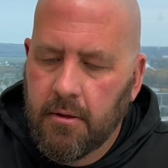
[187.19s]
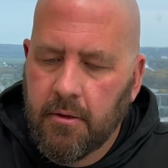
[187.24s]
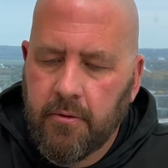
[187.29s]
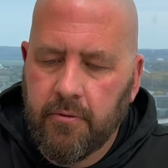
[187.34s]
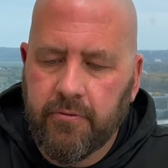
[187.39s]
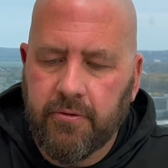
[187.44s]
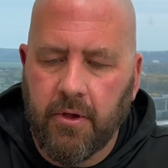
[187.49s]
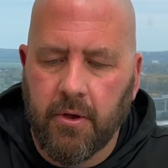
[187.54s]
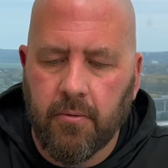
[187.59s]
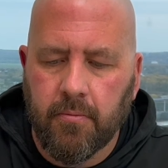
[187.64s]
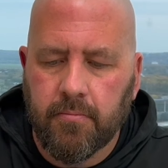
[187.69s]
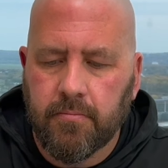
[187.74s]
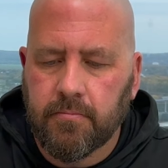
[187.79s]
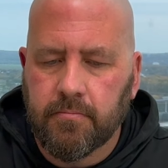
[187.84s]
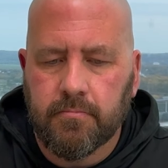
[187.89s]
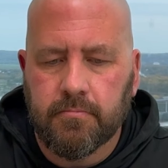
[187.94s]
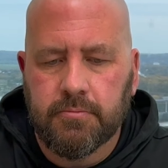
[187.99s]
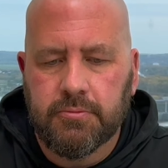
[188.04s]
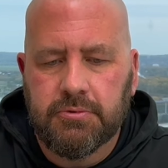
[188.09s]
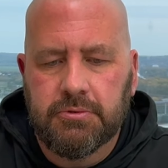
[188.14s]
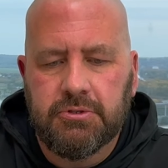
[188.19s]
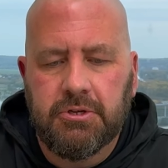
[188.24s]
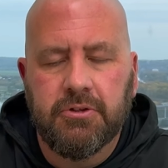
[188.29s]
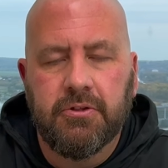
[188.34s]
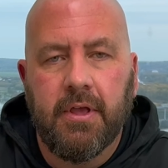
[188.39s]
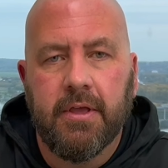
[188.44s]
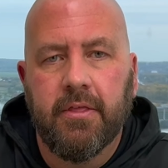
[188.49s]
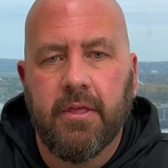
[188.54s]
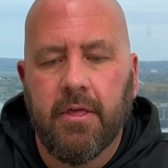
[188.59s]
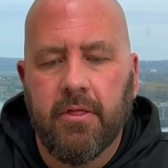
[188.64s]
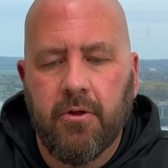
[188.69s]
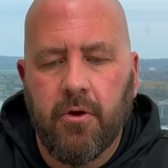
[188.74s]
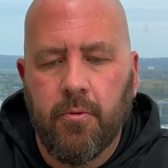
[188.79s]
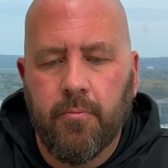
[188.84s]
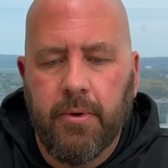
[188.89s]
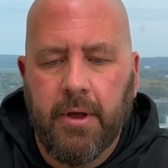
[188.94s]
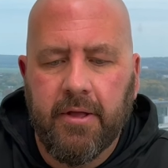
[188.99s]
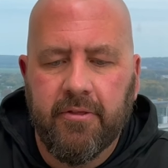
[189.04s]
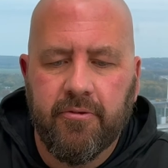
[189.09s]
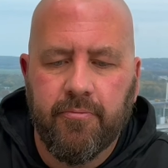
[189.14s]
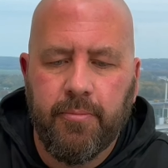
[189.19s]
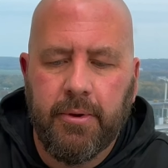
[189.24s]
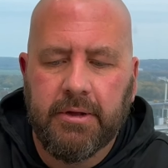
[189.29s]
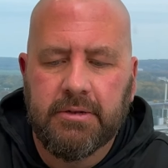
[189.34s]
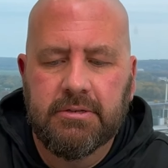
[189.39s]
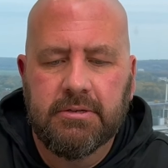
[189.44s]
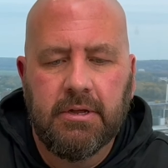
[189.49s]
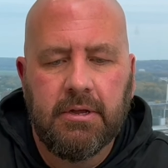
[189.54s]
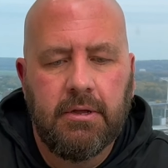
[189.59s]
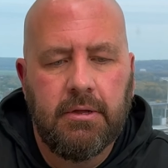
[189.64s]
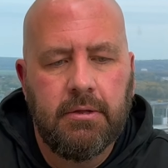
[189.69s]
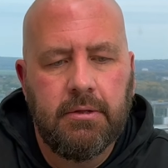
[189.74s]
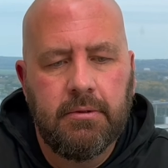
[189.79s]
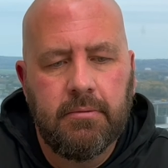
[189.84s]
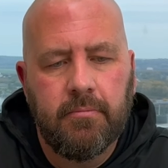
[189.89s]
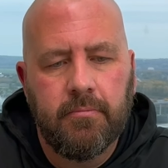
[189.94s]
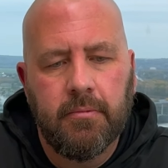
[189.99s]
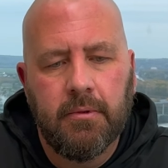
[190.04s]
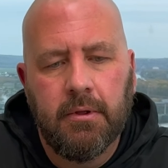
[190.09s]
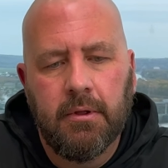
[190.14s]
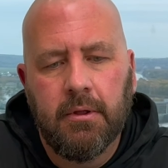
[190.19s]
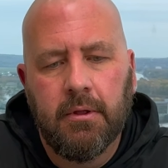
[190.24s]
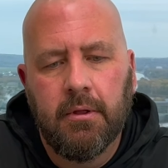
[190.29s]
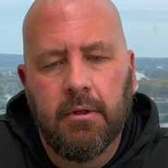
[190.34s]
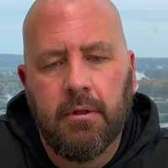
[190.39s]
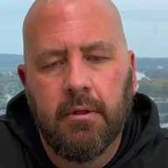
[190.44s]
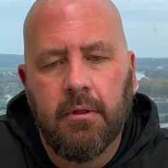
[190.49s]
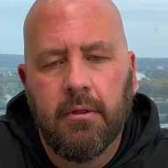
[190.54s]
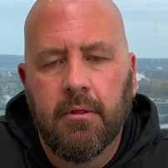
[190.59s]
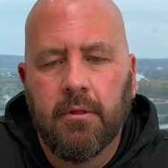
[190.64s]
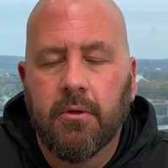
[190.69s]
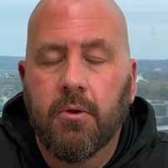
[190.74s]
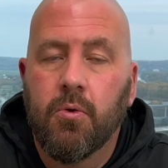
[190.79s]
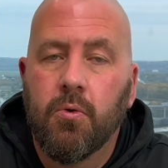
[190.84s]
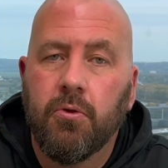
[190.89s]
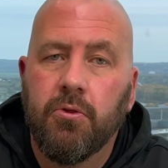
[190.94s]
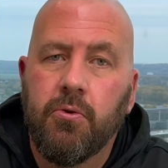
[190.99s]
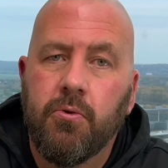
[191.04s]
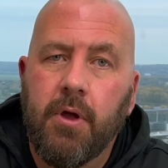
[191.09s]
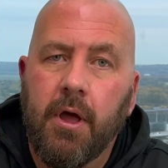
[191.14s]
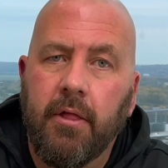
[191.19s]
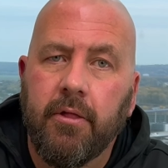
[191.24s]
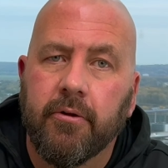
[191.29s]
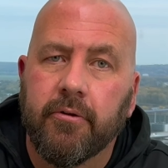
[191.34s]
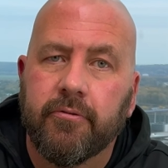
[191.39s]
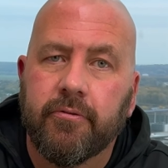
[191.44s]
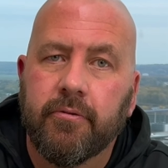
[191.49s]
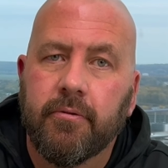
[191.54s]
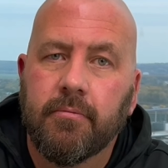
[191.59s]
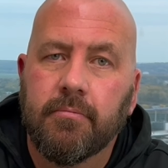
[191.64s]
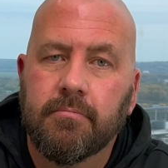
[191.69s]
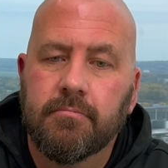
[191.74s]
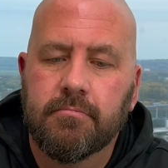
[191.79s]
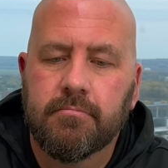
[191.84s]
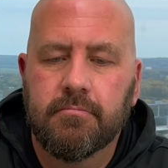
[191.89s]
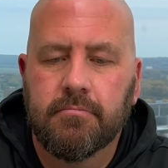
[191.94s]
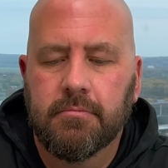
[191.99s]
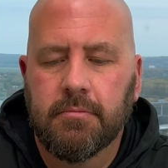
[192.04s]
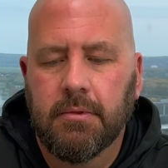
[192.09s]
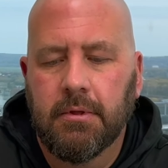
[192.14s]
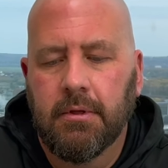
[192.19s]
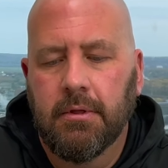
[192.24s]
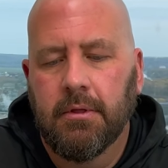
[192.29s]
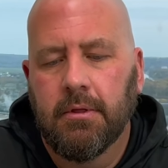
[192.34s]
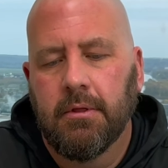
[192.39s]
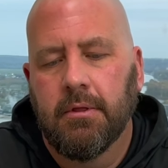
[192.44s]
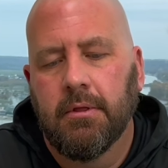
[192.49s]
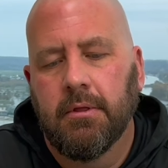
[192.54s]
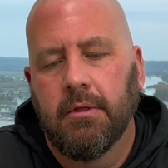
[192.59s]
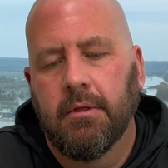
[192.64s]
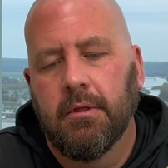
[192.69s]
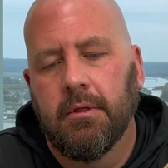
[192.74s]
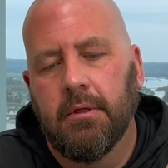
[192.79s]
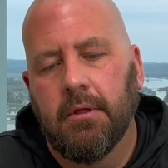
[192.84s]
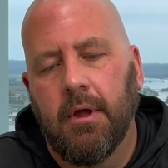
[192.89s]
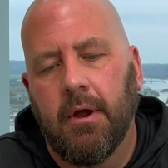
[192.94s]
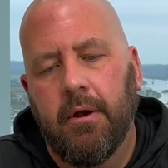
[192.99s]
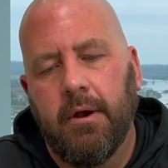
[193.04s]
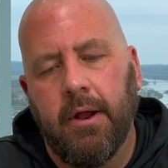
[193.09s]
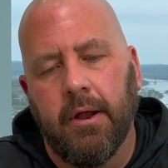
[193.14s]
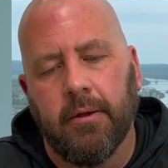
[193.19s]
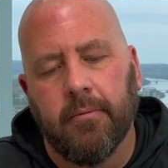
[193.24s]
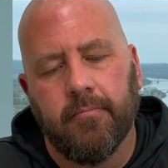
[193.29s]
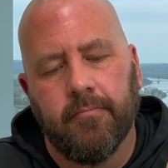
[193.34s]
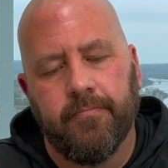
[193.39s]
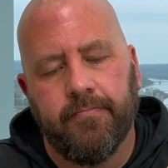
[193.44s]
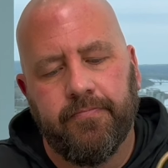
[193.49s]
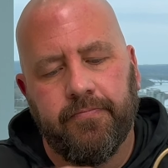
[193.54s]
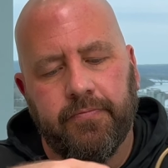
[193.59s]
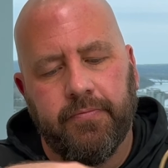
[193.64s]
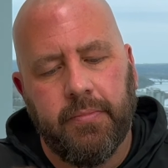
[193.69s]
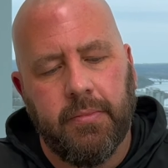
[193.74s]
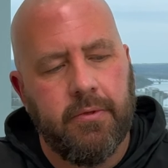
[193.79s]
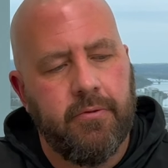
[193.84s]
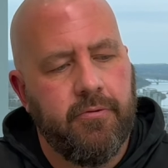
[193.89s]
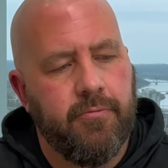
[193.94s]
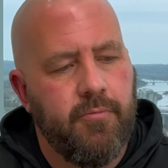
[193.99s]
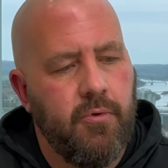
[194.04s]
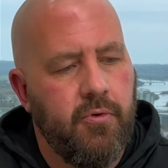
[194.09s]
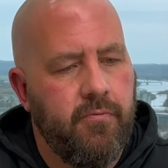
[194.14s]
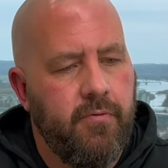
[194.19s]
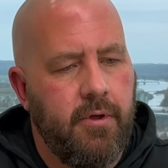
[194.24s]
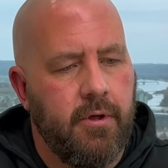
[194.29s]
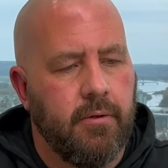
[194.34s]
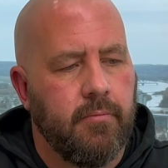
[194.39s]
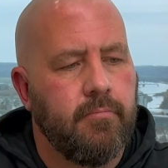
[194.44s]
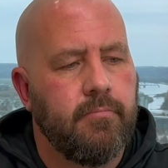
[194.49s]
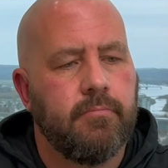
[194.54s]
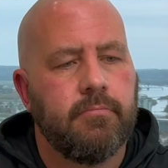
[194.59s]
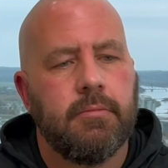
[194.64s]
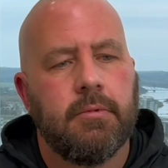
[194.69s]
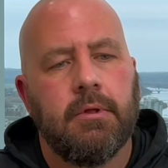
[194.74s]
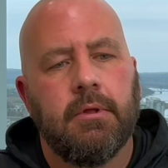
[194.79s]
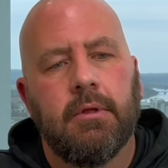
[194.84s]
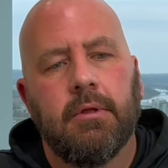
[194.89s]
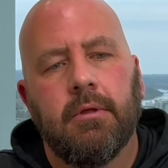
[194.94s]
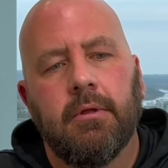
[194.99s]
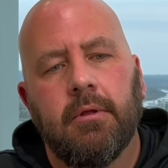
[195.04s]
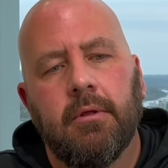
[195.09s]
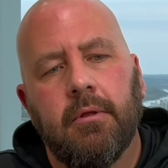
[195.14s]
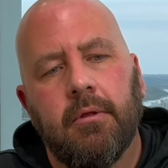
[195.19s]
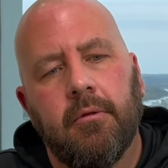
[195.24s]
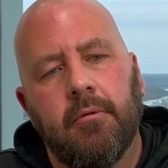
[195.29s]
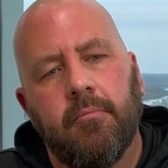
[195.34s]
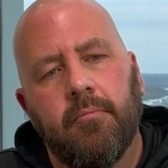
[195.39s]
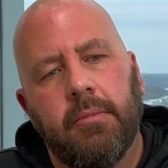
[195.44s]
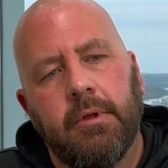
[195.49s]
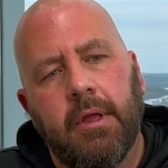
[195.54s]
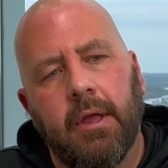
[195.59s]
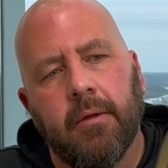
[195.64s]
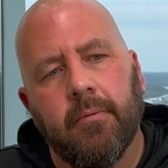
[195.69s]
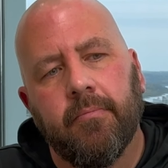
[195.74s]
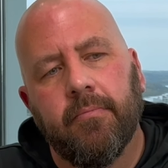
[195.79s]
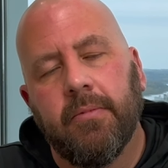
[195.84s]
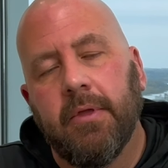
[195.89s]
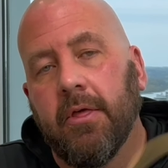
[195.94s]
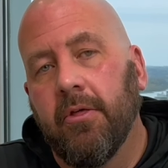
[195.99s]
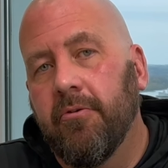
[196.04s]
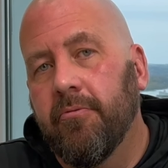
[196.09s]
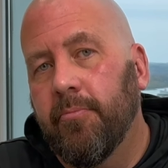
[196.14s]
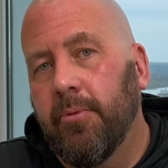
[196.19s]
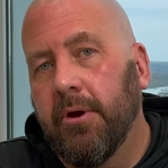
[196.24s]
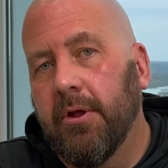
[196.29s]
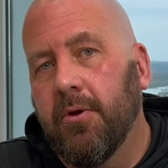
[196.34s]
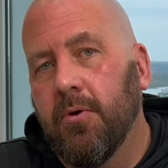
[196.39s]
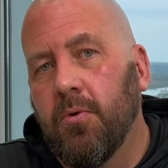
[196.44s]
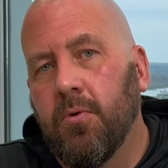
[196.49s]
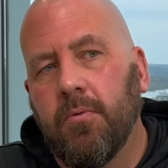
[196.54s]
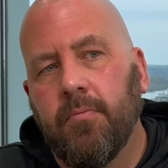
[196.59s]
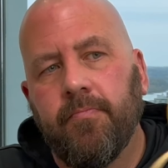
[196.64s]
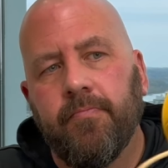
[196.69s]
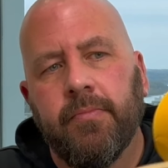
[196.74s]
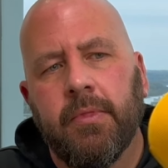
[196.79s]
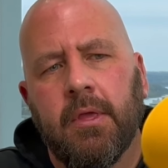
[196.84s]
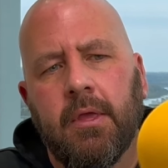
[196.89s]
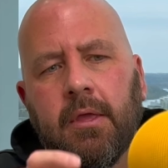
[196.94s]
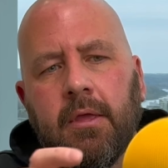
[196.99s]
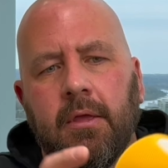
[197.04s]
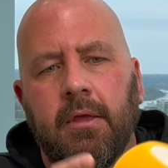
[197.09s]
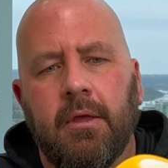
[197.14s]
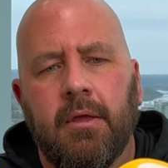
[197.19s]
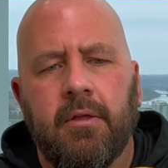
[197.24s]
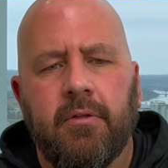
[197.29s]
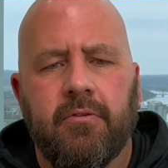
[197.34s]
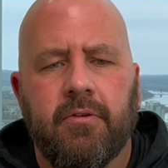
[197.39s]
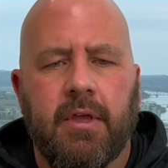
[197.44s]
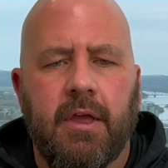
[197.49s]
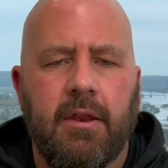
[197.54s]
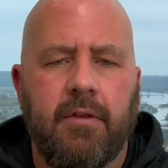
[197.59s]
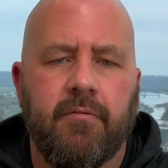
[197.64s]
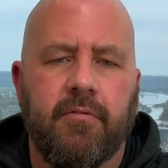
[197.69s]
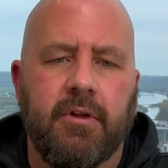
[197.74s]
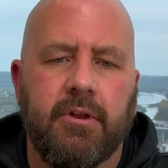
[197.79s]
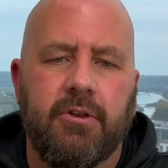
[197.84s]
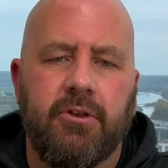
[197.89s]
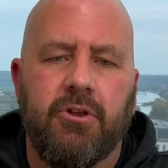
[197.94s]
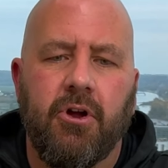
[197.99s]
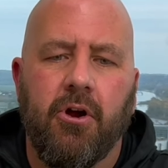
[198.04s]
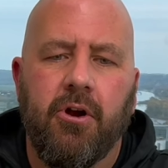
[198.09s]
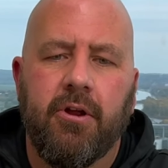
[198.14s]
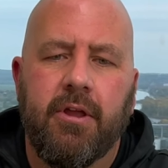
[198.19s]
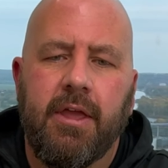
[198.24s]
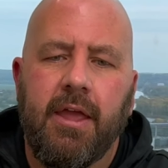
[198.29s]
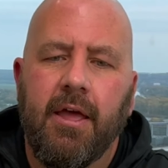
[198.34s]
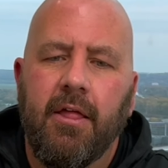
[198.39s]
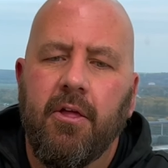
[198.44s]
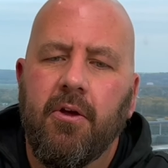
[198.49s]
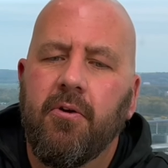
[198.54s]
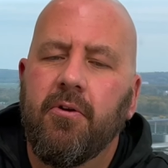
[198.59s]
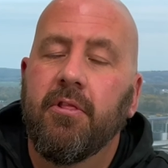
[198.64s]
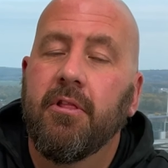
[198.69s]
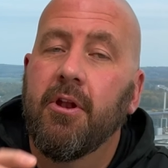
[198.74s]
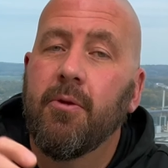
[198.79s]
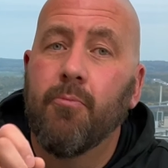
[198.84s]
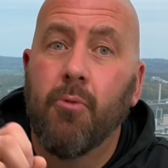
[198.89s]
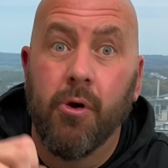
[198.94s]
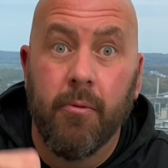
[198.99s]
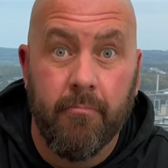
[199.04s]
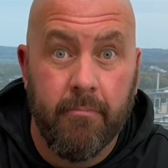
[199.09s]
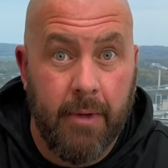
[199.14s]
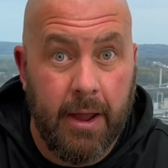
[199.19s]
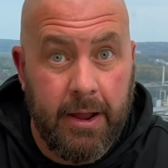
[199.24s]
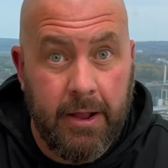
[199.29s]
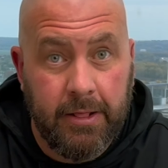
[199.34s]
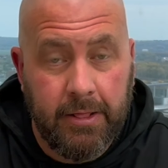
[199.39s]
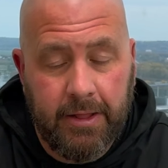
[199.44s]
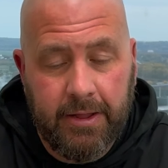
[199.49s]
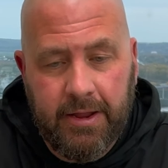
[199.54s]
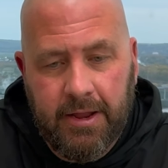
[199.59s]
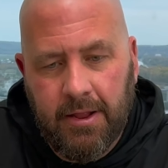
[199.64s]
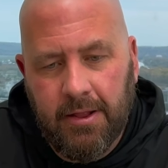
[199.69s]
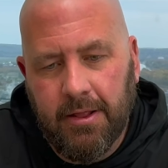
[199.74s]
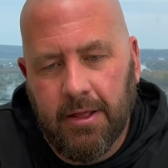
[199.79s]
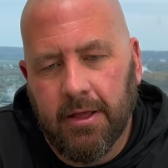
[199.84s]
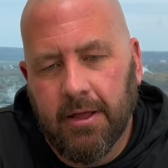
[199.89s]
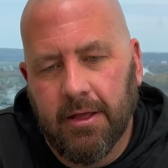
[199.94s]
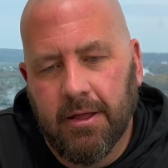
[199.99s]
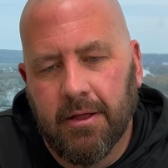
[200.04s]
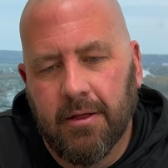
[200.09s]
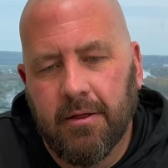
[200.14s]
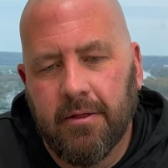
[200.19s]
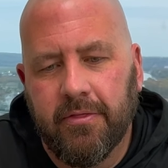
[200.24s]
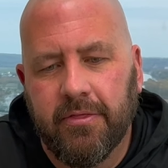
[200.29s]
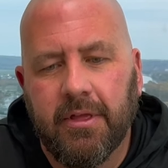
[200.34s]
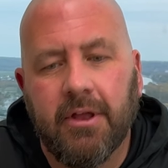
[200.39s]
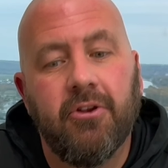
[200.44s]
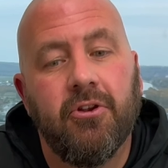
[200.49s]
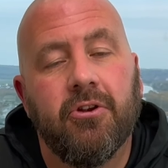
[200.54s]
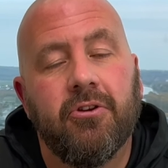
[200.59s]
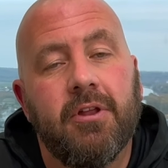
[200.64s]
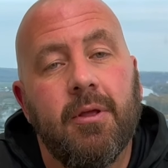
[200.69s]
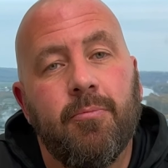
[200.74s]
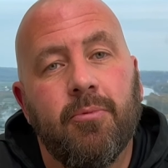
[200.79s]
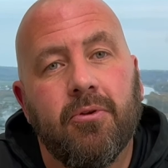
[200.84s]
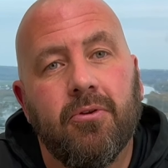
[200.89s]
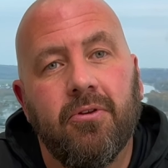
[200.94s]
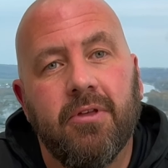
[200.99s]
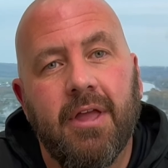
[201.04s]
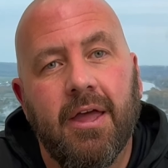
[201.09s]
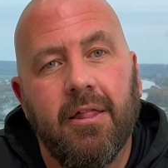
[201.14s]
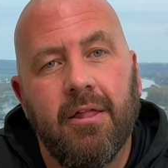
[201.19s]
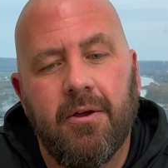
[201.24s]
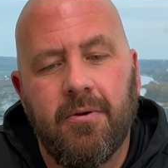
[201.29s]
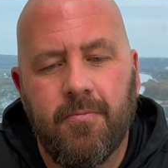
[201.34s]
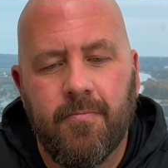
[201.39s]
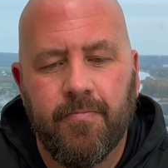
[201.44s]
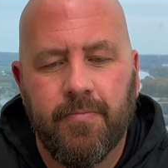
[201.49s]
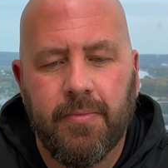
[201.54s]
So, just like the other HomePods, but um, cool new colors. All right, let's move on. Yeah, yellow's pretty cool. Mm -hmm. It's kind of a dark yellow, a little more manly uh, than your typical yellow.